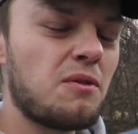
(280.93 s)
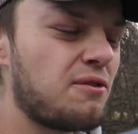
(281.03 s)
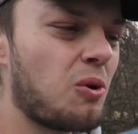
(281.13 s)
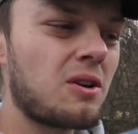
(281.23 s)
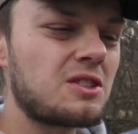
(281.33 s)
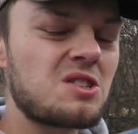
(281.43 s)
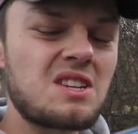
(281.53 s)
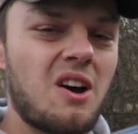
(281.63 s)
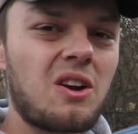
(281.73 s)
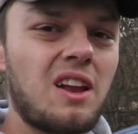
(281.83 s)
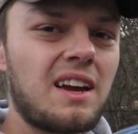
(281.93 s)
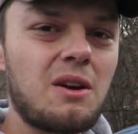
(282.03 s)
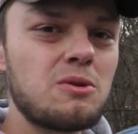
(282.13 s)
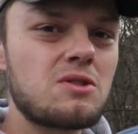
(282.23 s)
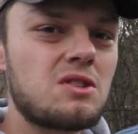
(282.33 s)
Before, it just sounded
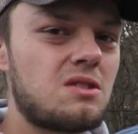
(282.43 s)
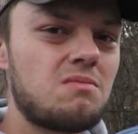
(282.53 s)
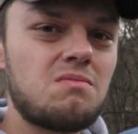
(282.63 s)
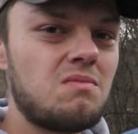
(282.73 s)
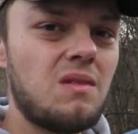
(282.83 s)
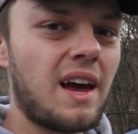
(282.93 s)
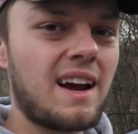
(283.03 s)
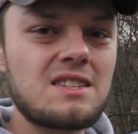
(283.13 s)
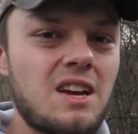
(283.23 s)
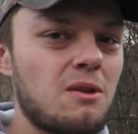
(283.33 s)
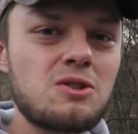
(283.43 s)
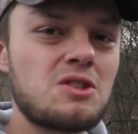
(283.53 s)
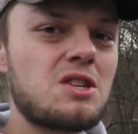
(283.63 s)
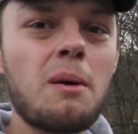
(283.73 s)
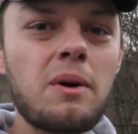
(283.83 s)
like it was, like I said, it was
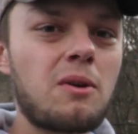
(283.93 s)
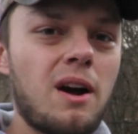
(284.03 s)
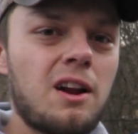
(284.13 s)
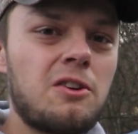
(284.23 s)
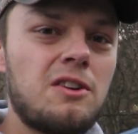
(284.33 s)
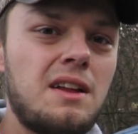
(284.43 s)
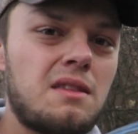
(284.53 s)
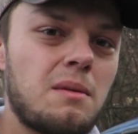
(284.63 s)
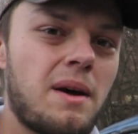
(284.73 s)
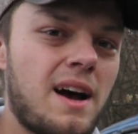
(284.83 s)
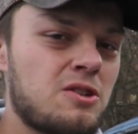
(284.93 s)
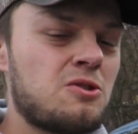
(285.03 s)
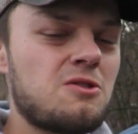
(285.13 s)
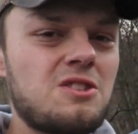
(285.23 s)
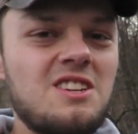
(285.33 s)
just dumping right underneath the
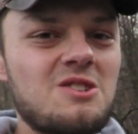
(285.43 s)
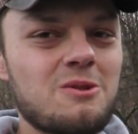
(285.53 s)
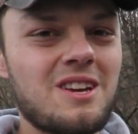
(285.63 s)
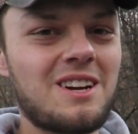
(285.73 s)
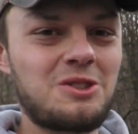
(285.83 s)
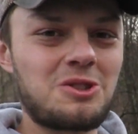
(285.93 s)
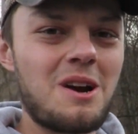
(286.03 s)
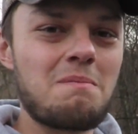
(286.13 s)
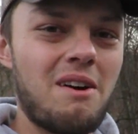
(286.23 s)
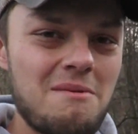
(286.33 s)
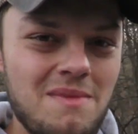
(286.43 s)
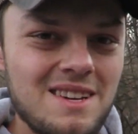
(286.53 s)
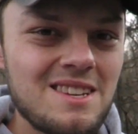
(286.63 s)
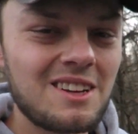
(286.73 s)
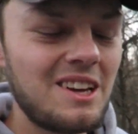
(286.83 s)
passenger seat. So it was like a straight pipe
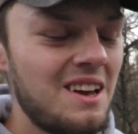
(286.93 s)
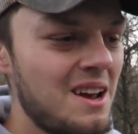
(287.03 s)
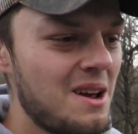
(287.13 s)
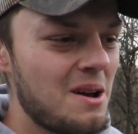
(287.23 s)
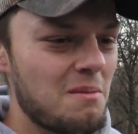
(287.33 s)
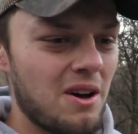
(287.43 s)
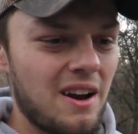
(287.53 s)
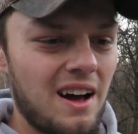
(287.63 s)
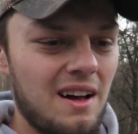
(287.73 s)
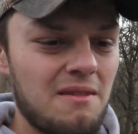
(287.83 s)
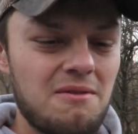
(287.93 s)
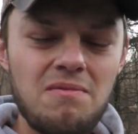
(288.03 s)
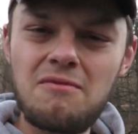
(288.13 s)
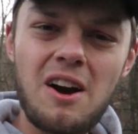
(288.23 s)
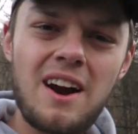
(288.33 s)
basically. But
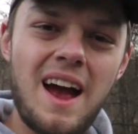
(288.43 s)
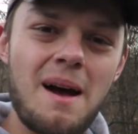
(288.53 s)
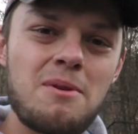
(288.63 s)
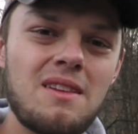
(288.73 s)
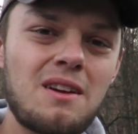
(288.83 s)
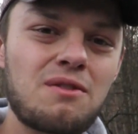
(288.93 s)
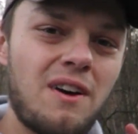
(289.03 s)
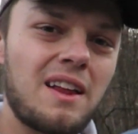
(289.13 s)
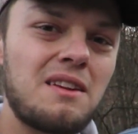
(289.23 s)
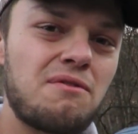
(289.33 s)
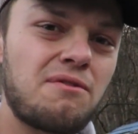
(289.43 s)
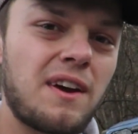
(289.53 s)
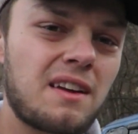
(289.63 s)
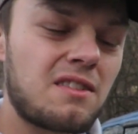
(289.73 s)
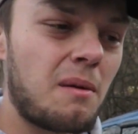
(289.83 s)
very happy that it's finally
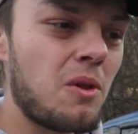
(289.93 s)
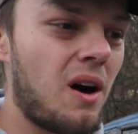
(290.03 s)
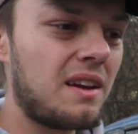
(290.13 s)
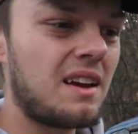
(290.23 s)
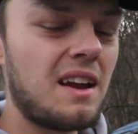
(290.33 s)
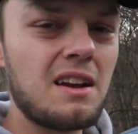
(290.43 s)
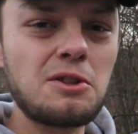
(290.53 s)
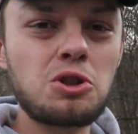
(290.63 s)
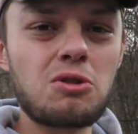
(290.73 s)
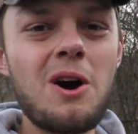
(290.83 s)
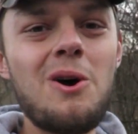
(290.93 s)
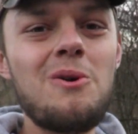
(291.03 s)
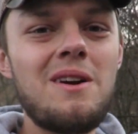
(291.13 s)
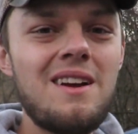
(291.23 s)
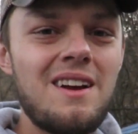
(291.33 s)
fixed. I'm not getting a
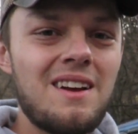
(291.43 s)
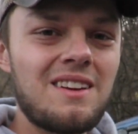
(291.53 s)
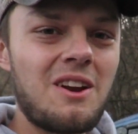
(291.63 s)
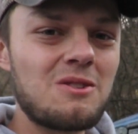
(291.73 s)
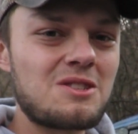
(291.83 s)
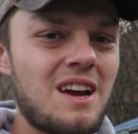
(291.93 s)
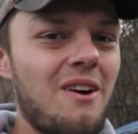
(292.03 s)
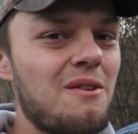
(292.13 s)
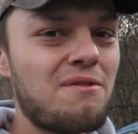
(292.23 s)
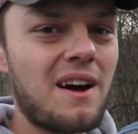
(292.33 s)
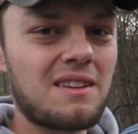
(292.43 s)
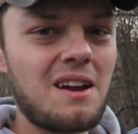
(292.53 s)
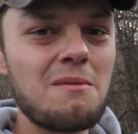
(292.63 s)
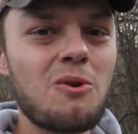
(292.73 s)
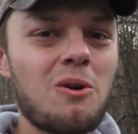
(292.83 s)
drone, you know, sound
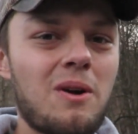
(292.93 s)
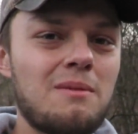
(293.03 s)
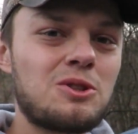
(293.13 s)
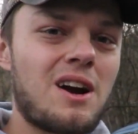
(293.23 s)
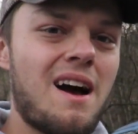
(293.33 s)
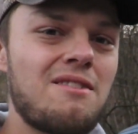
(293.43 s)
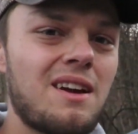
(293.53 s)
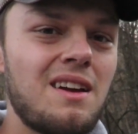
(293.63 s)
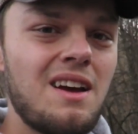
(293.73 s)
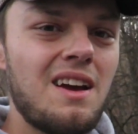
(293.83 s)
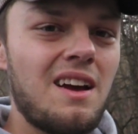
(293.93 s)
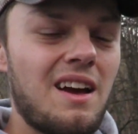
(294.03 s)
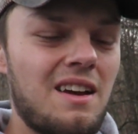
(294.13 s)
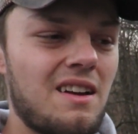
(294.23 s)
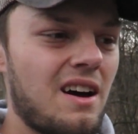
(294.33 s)
effect anymore when I'm driving.
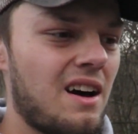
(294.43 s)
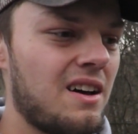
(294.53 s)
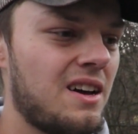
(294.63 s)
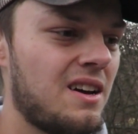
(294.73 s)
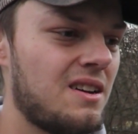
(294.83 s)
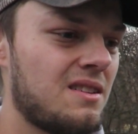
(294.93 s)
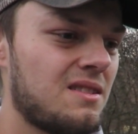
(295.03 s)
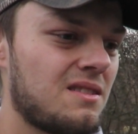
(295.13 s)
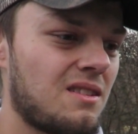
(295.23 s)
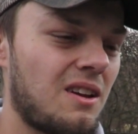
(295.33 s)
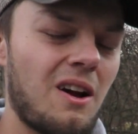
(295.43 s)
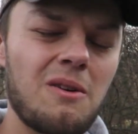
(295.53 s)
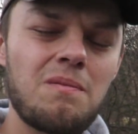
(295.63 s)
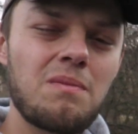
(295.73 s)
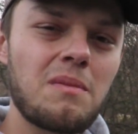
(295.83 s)
And, you
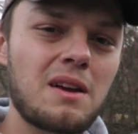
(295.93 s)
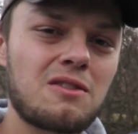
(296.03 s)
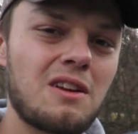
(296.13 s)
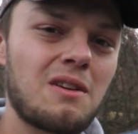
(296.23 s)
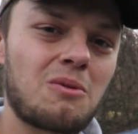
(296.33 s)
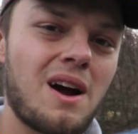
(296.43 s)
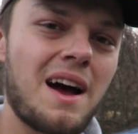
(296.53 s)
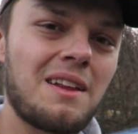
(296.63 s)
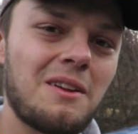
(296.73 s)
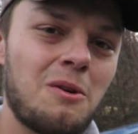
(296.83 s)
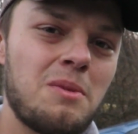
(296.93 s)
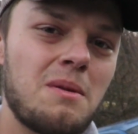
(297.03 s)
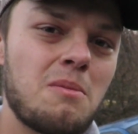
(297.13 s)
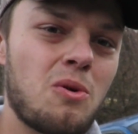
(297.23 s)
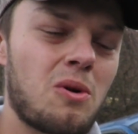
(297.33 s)
know, makes the ride a little
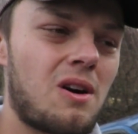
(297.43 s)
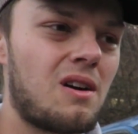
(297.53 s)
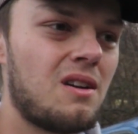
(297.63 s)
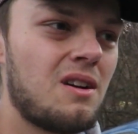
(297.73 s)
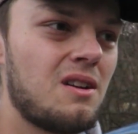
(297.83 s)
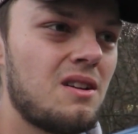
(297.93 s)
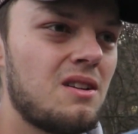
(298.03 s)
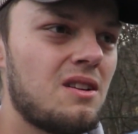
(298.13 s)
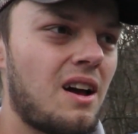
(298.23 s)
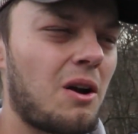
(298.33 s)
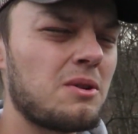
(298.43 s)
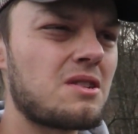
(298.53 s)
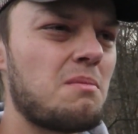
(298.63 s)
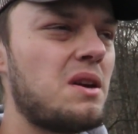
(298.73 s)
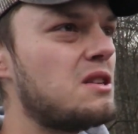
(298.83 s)
bit more, I don't
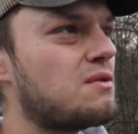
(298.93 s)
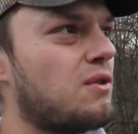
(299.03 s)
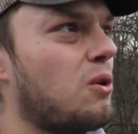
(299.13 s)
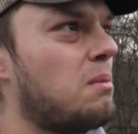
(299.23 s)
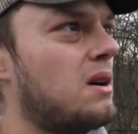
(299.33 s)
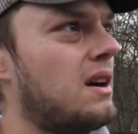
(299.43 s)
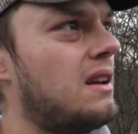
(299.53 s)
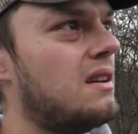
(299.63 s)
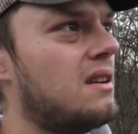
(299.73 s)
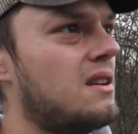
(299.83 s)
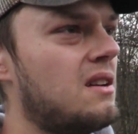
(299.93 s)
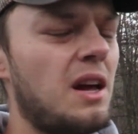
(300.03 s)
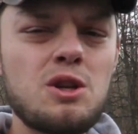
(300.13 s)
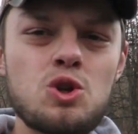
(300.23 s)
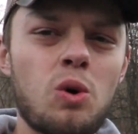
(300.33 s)
want to say peaceful, but
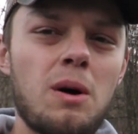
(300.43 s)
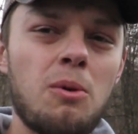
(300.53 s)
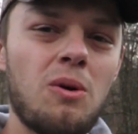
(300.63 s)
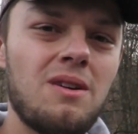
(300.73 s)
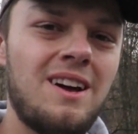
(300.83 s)
enjoyable.